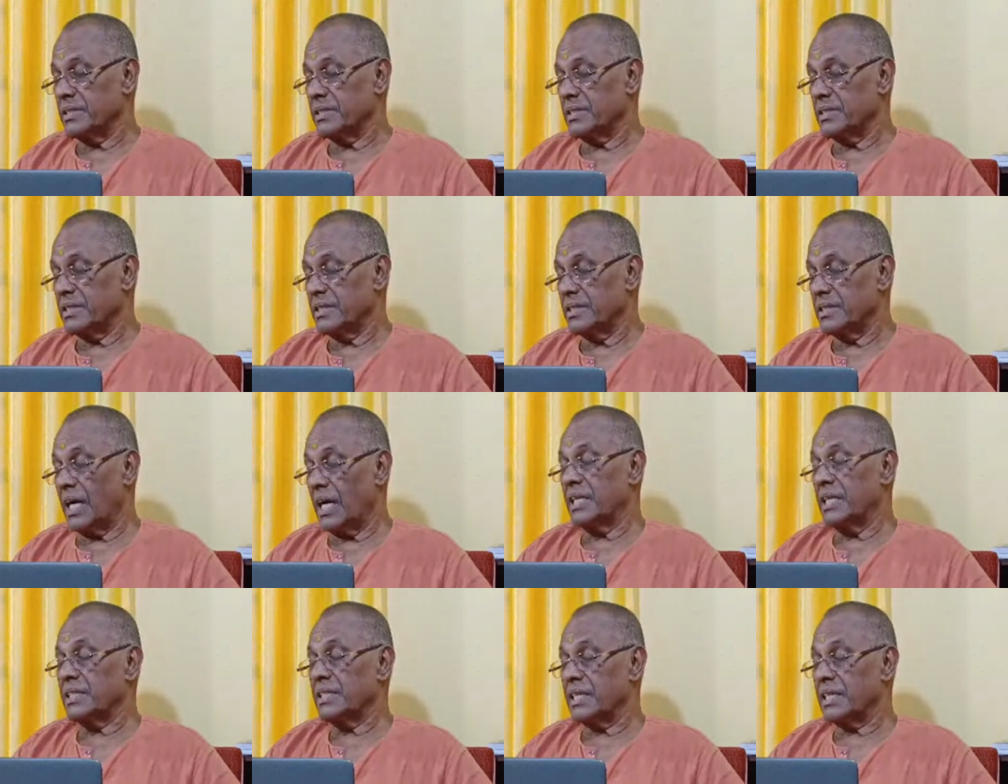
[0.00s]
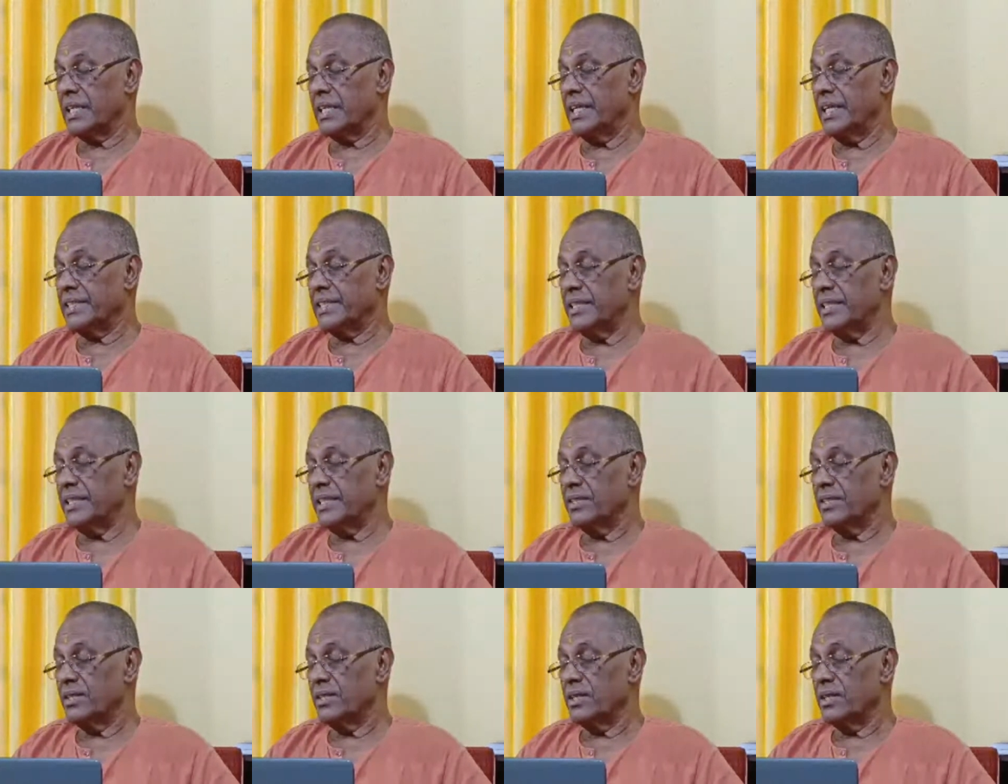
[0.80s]
the uncreated
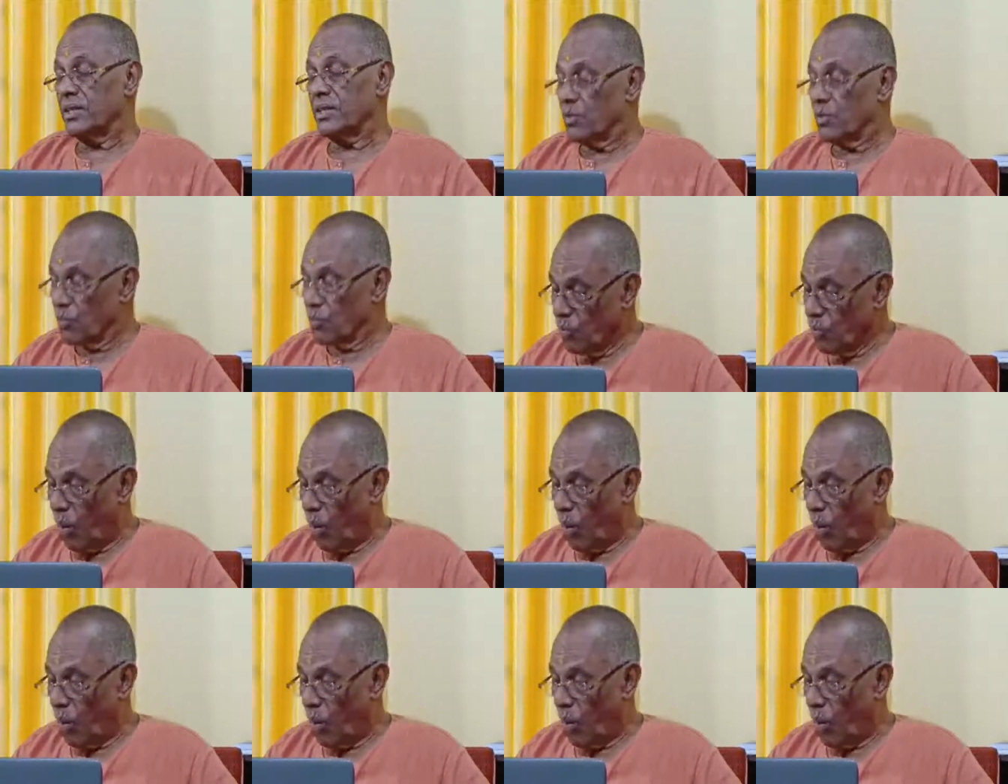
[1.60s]
void.